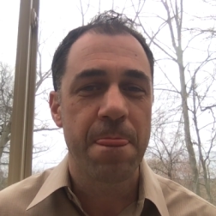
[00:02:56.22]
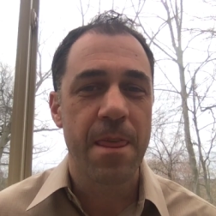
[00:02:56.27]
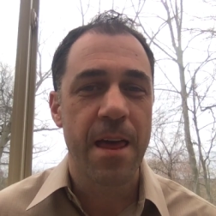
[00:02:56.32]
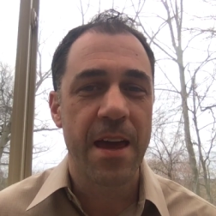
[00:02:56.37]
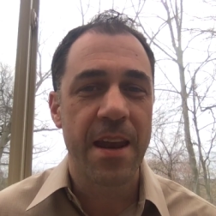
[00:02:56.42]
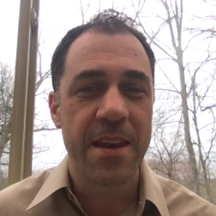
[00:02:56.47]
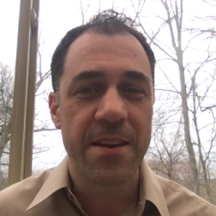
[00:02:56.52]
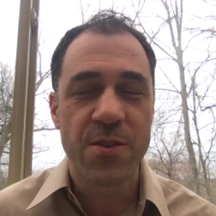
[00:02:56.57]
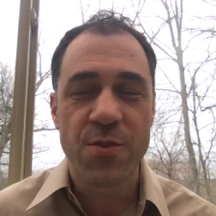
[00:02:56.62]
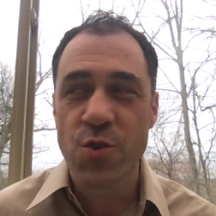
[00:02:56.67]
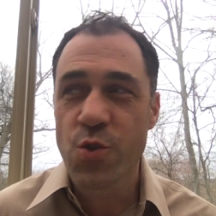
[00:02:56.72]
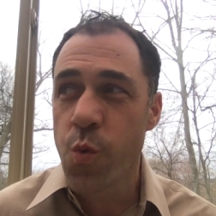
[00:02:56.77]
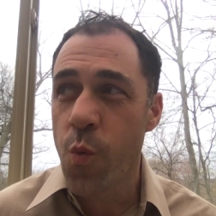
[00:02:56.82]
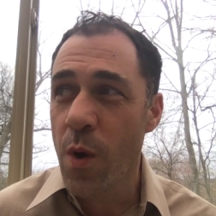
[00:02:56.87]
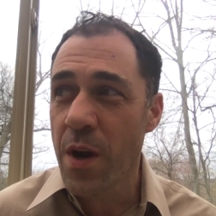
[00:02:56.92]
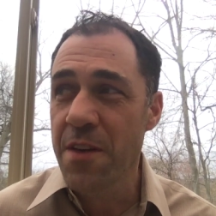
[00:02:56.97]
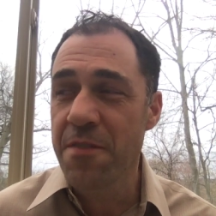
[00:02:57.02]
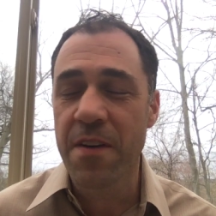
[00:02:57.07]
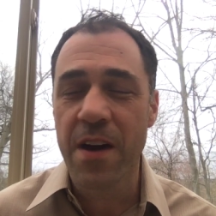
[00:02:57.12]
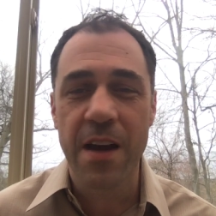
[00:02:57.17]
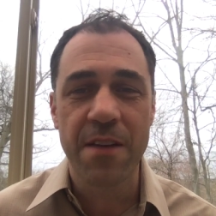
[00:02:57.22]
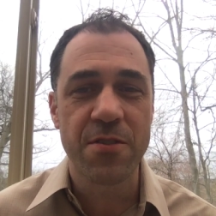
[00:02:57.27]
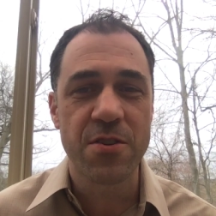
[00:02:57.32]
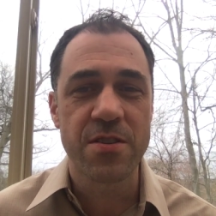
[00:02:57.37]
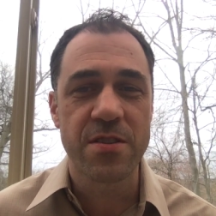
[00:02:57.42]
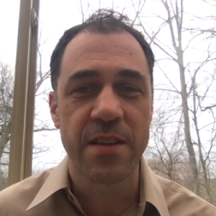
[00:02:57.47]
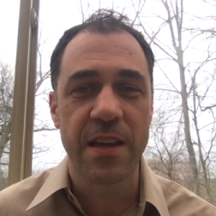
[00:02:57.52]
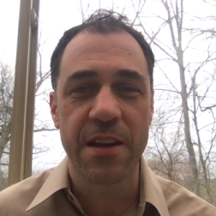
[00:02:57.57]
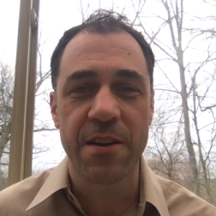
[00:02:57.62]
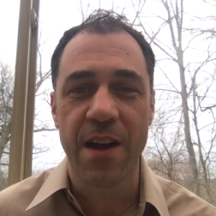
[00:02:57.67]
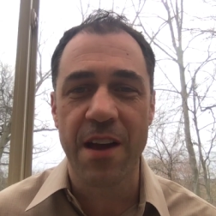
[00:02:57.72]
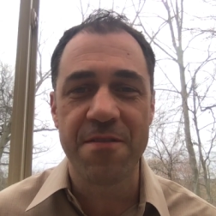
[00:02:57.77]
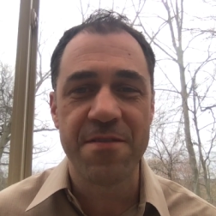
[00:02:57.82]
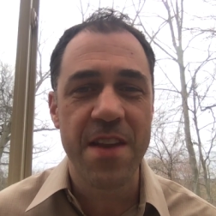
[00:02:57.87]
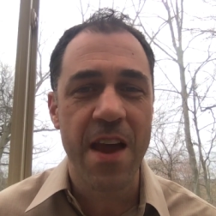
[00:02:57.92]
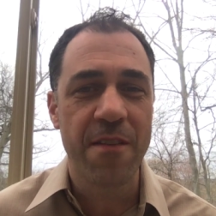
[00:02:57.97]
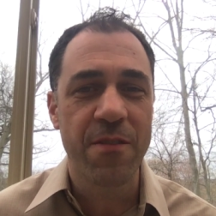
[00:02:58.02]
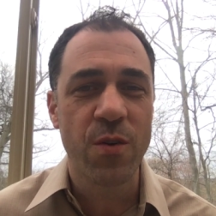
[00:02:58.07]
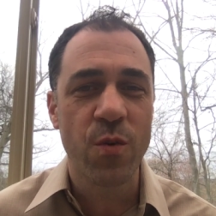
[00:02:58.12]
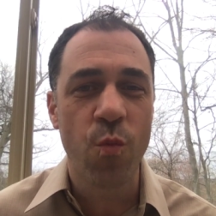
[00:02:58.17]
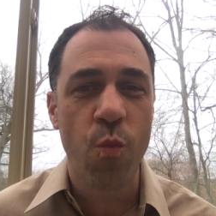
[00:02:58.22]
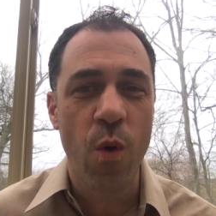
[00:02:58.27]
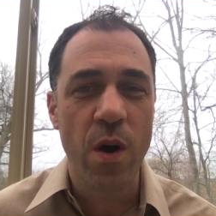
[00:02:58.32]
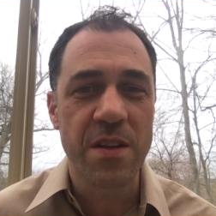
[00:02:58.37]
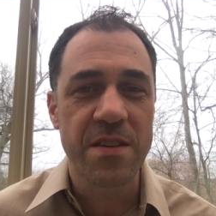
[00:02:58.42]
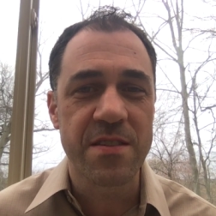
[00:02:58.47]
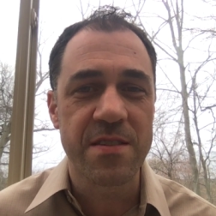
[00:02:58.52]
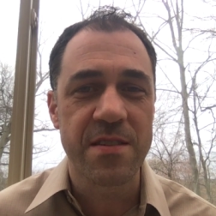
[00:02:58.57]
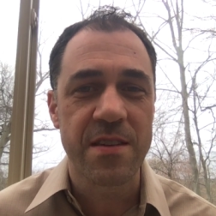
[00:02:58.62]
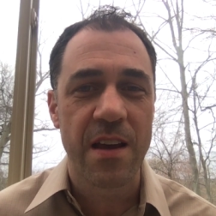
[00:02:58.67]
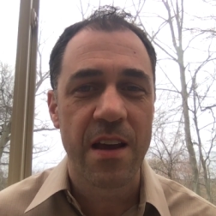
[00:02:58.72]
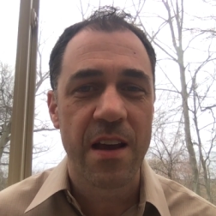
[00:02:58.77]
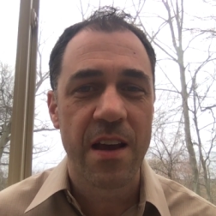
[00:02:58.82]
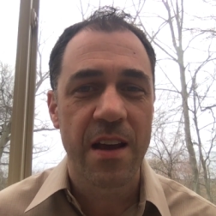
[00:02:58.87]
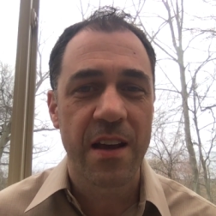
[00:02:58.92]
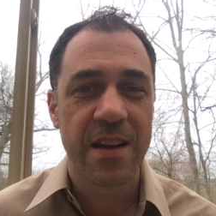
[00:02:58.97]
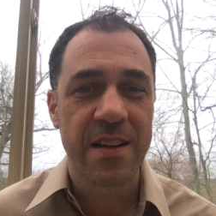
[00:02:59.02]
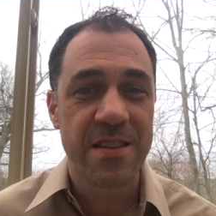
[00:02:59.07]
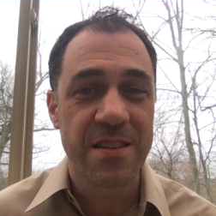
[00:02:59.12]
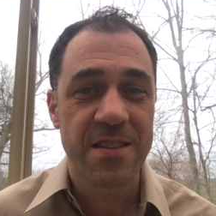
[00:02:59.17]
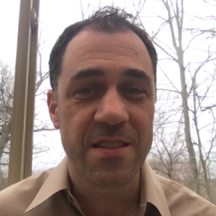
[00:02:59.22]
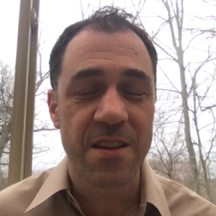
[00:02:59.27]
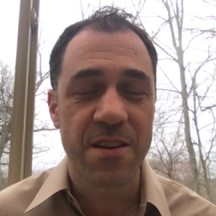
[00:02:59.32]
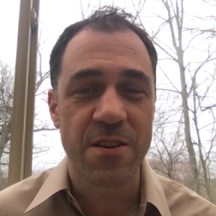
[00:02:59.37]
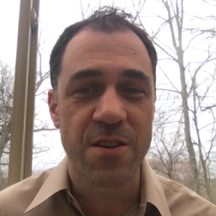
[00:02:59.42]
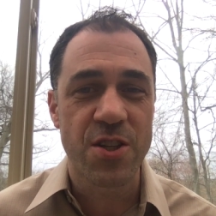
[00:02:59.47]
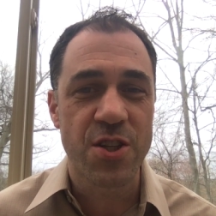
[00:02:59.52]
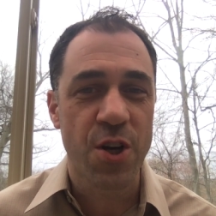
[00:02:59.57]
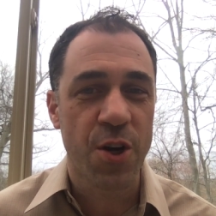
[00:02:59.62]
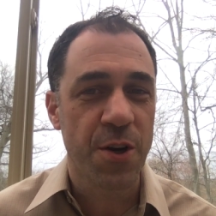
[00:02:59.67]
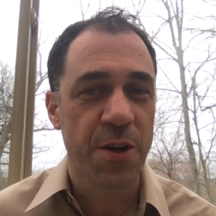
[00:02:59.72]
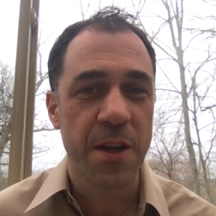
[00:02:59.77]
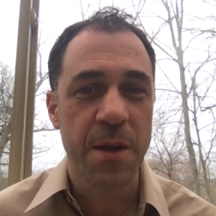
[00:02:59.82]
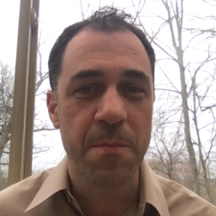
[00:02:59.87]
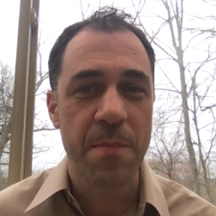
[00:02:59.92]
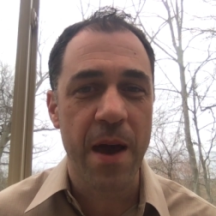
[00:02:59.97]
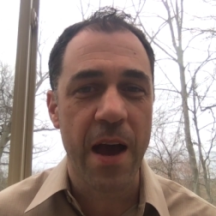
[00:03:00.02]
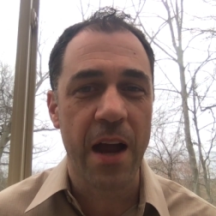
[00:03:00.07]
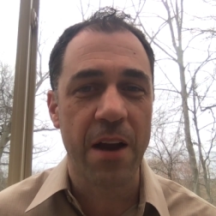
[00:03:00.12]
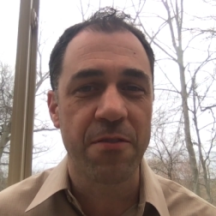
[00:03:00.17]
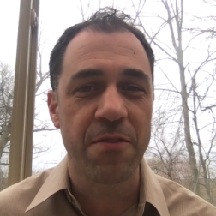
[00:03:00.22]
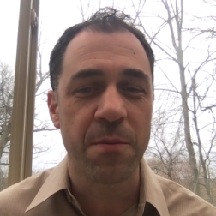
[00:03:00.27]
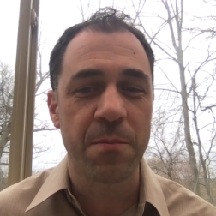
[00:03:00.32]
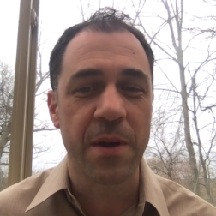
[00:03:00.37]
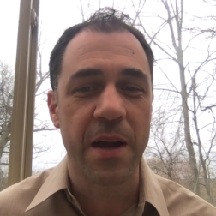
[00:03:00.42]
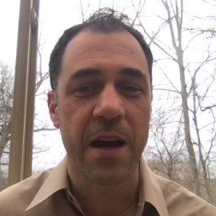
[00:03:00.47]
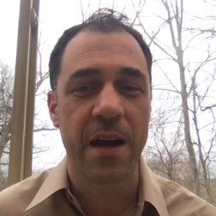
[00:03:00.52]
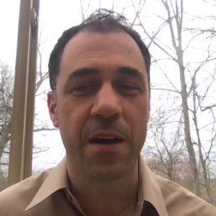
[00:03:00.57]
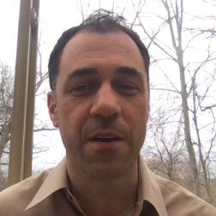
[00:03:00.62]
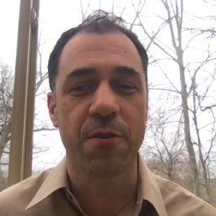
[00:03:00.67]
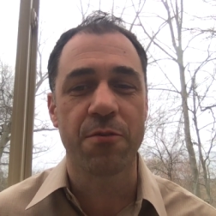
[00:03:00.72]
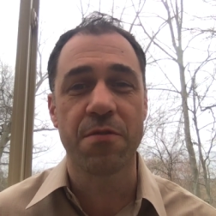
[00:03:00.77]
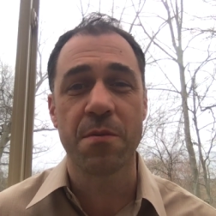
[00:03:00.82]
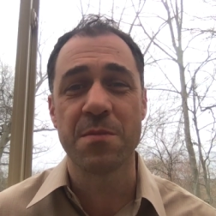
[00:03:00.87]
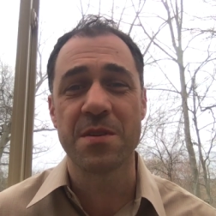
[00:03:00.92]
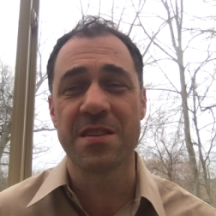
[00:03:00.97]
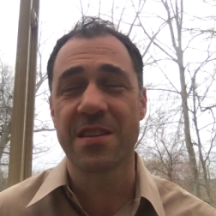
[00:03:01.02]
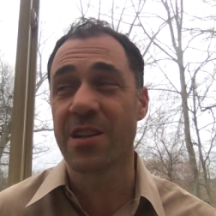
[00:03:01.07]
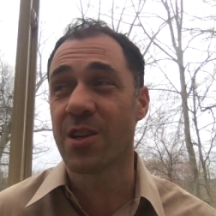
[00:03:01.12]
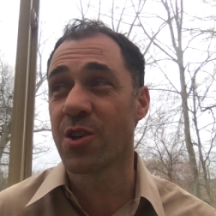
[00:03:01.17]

And twenty-five years later, I've never once considered turning back from God or from this